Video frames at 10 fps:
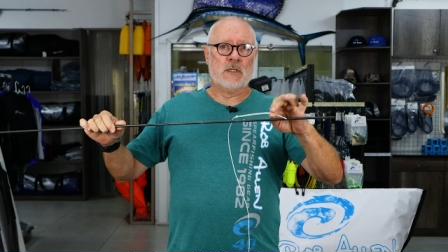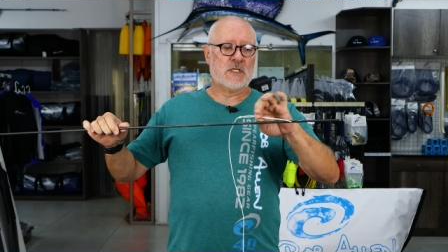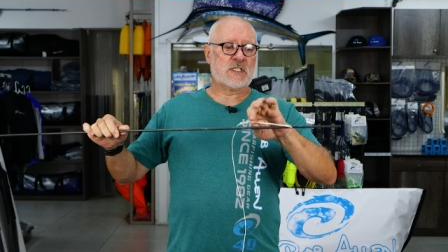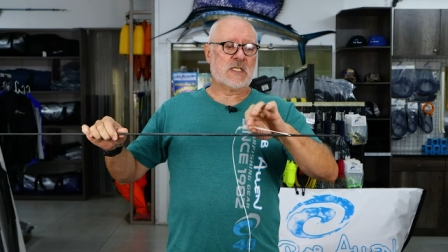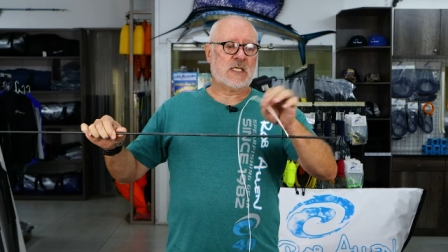
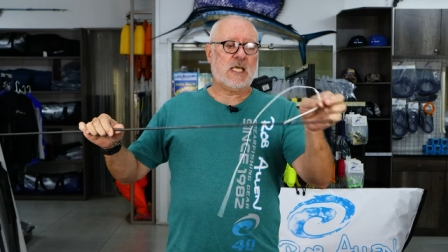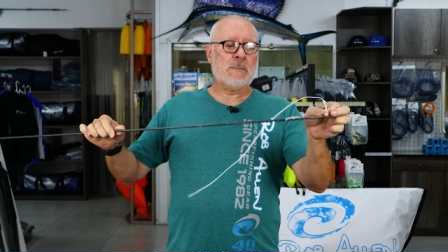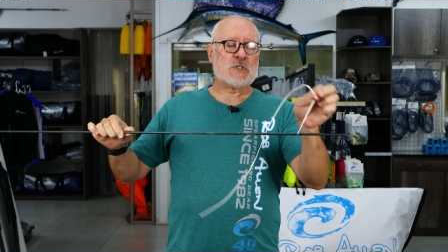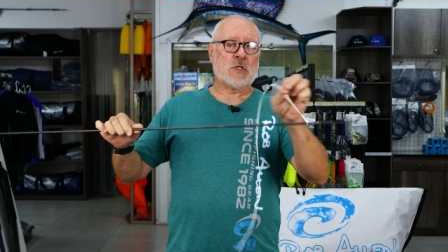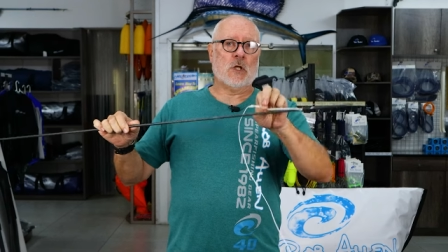This
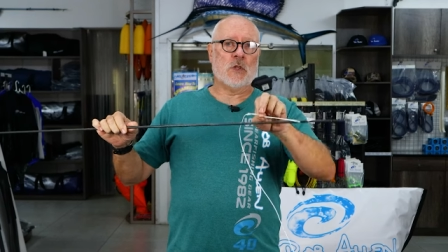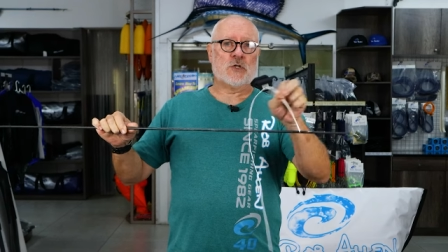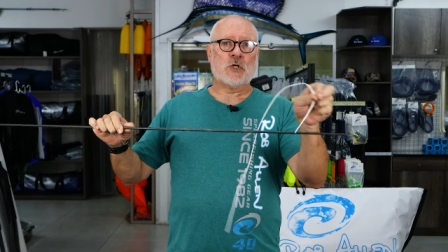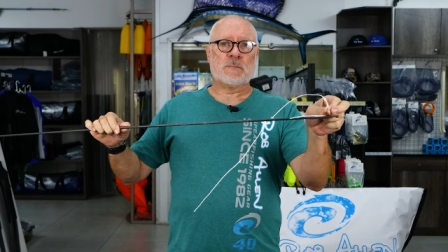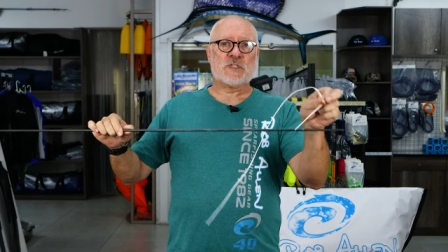keeps it on the
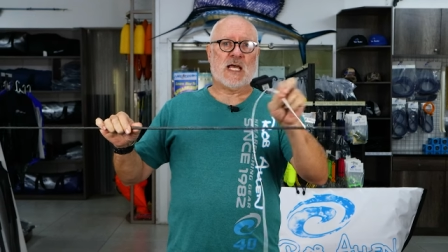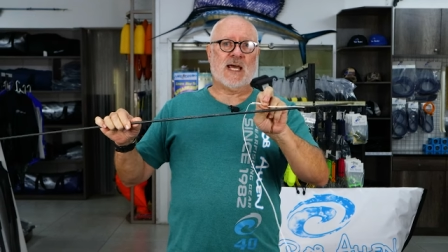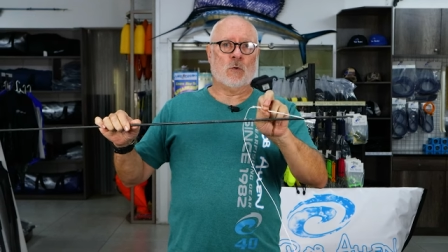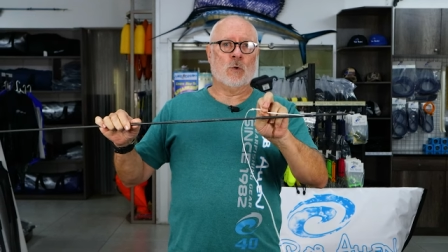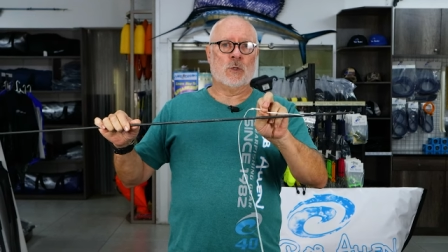top
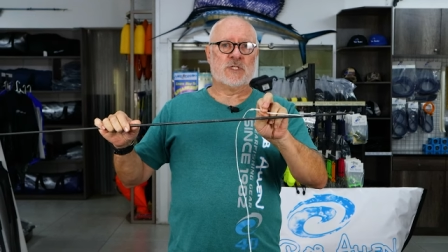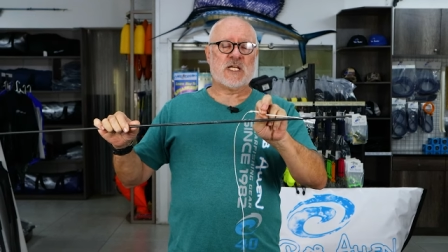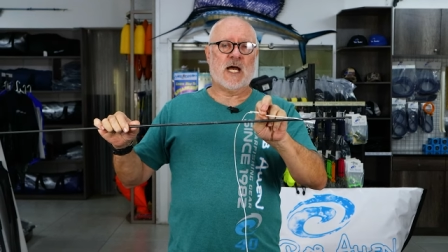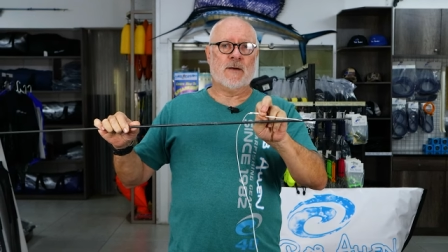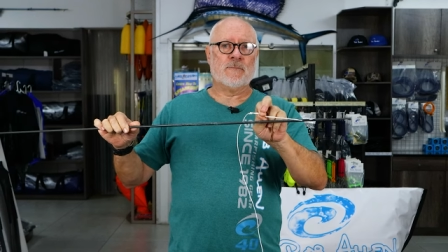side all the
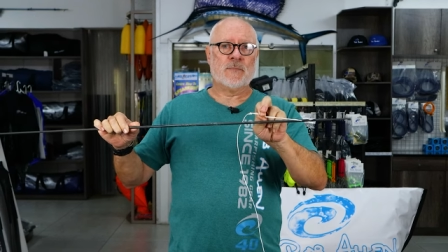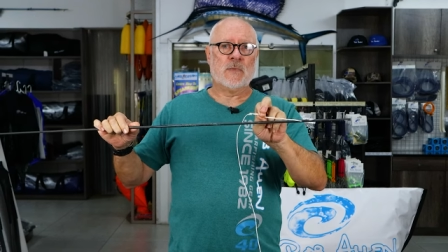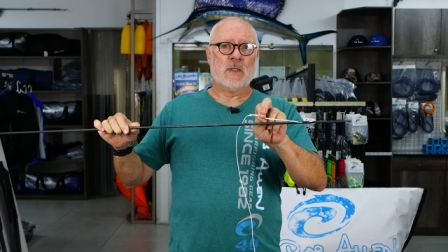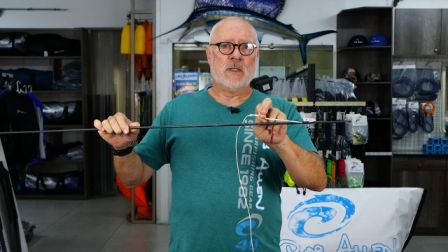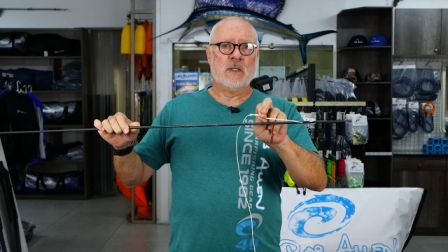time.
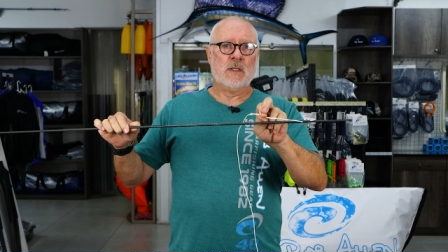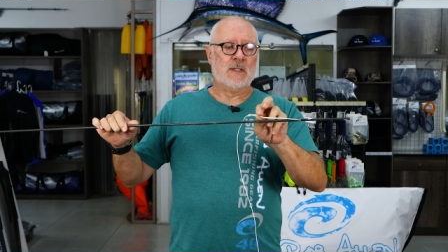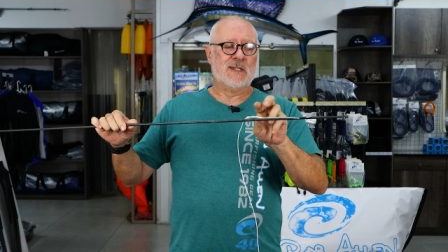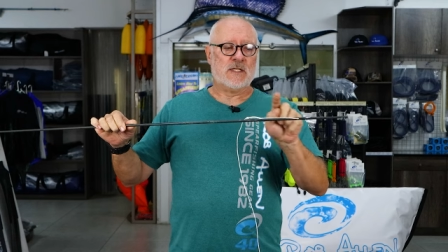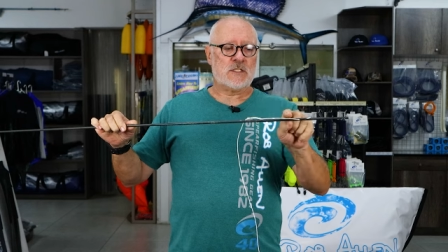
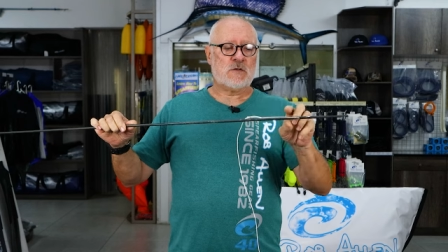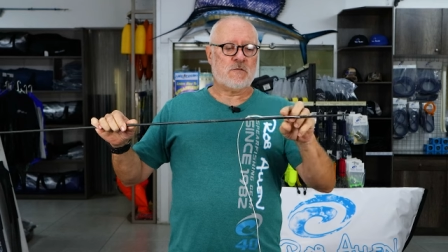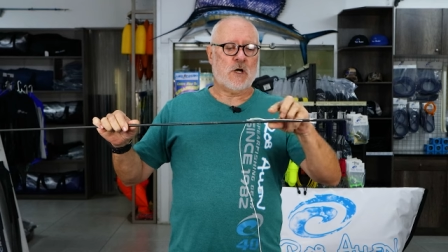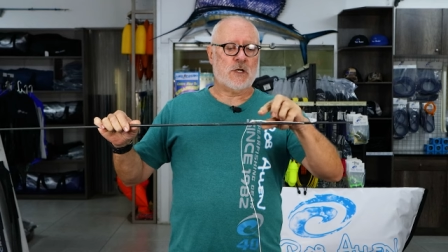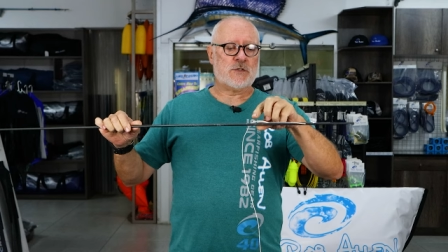The
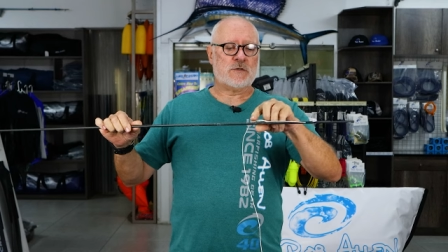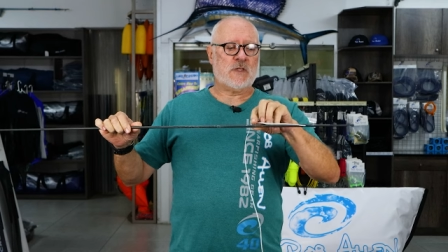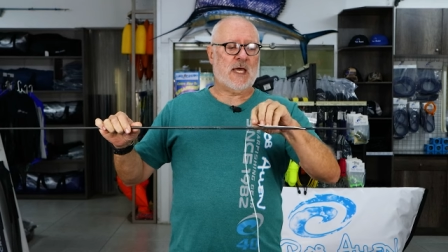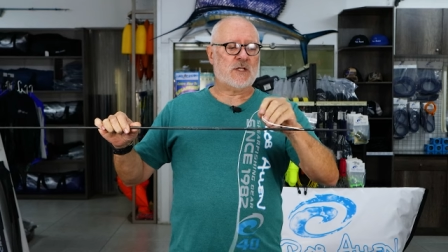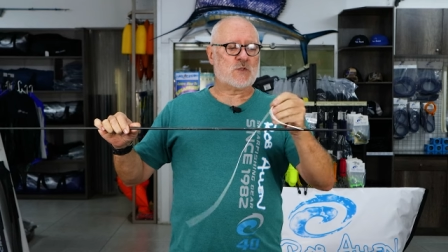disadvantage of
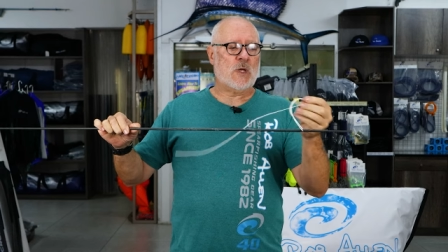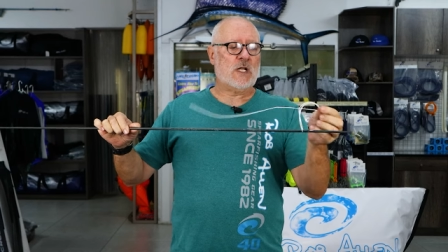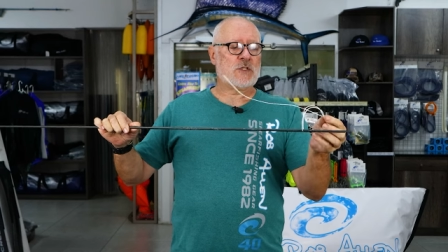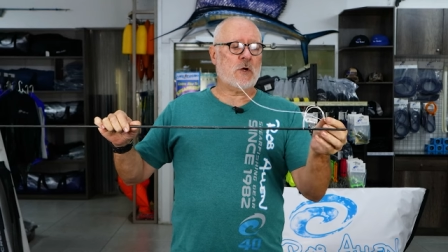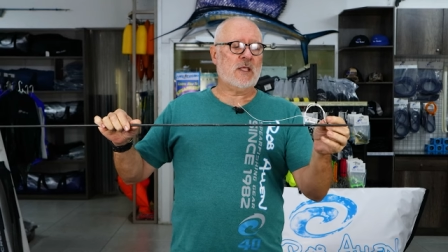that is when
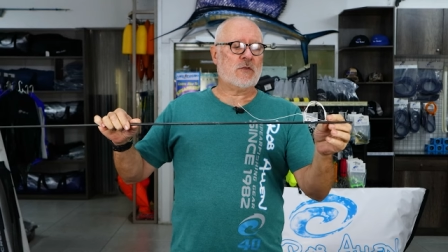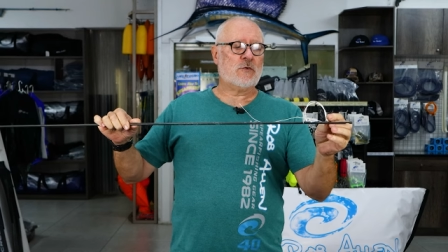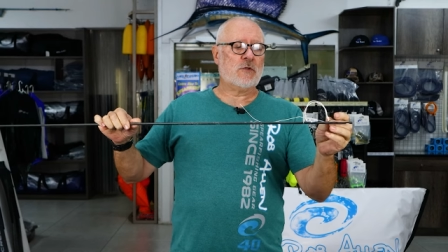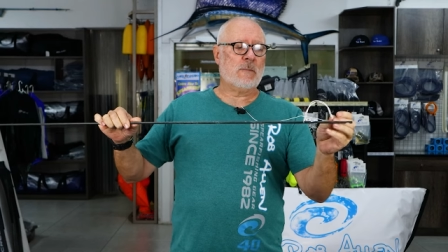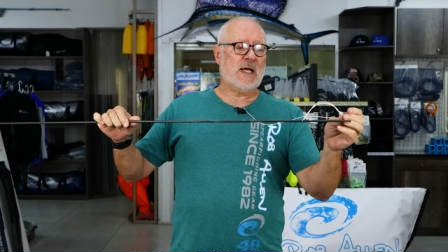it's going
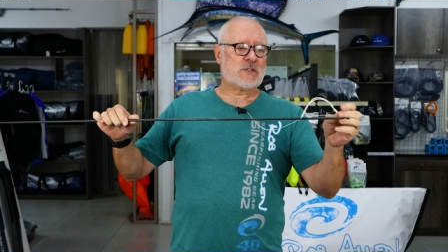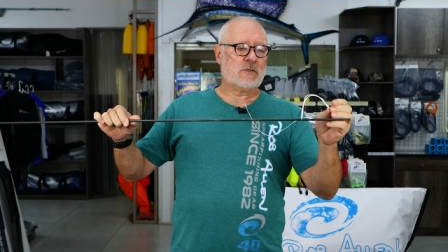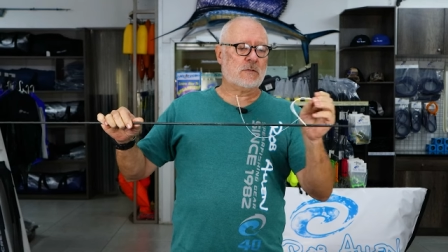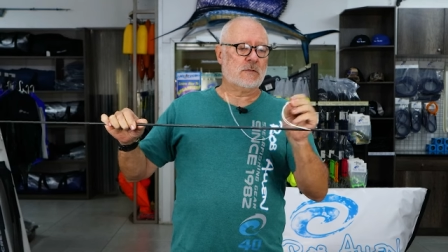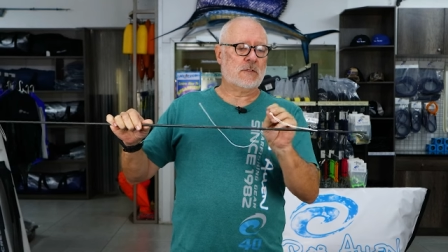through the
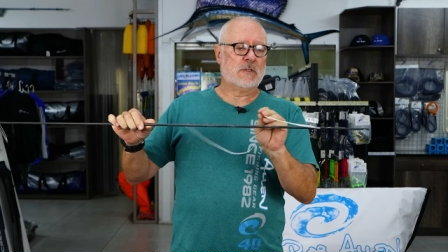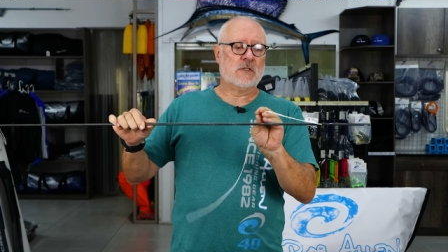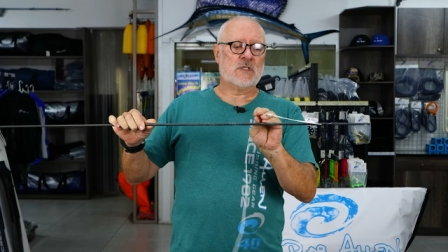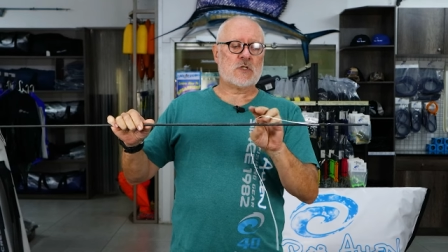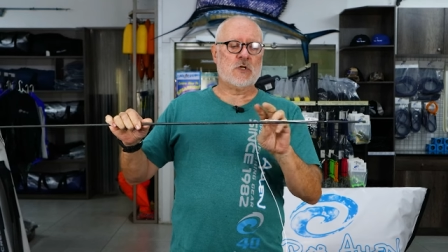muzzle,
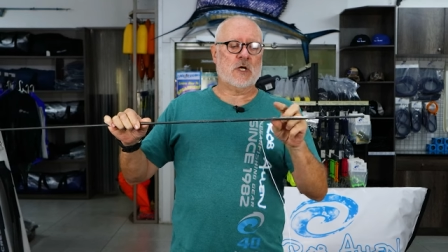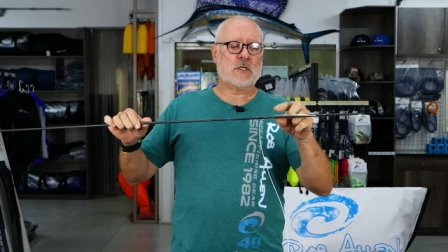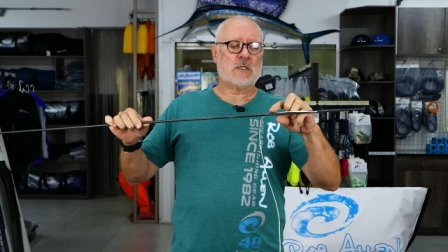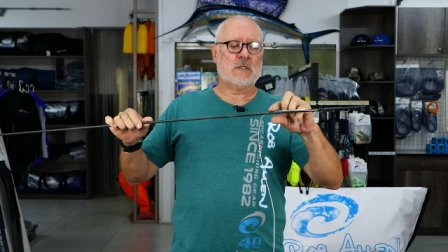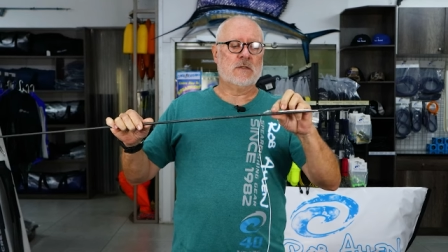this knot